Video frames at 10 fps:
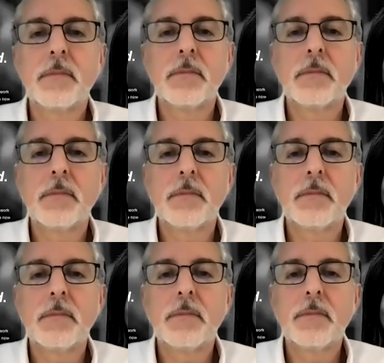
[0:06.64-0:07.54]

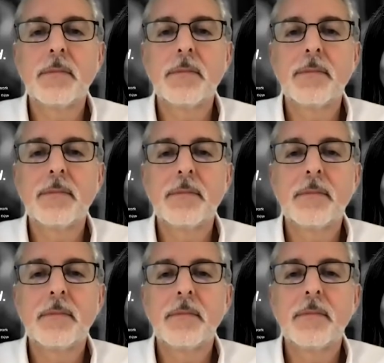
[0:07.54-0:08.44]

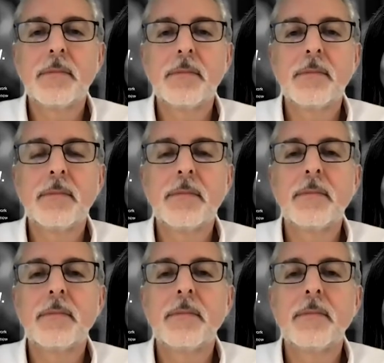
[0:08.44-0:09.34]

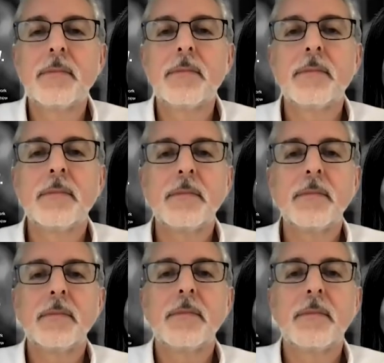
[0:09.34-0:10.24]

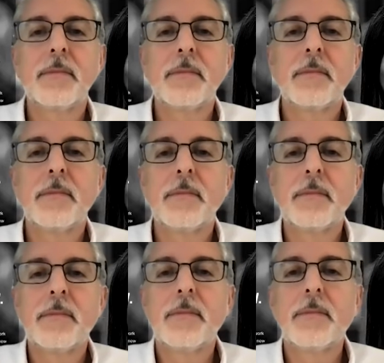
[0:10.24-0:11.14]

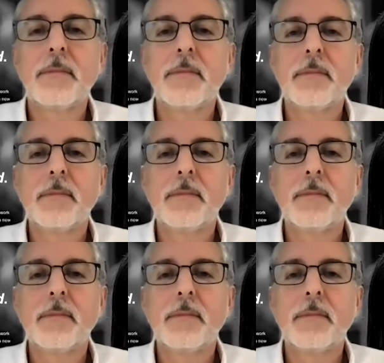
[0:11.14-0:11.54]
(not speaking)